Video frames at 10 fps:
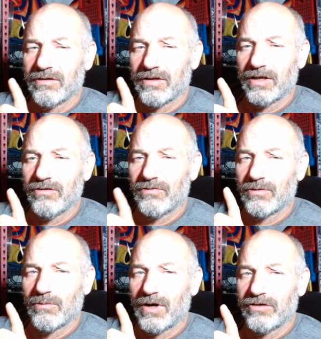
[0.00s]
Thank you
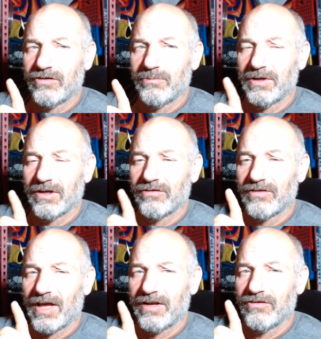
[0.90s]
for watching, because
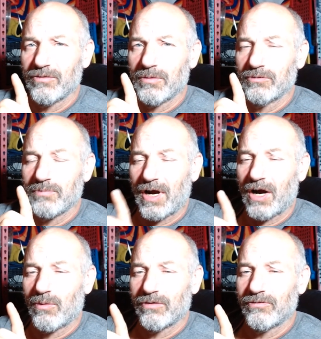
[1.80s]
that is the most
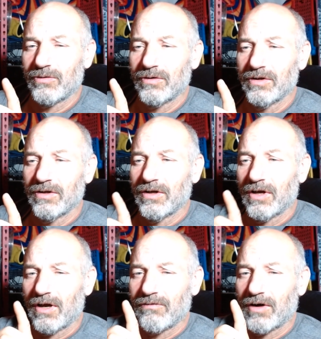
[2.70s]
powerful
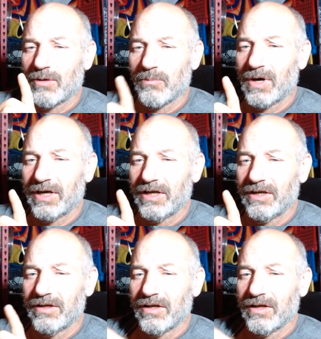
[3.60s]
of our money.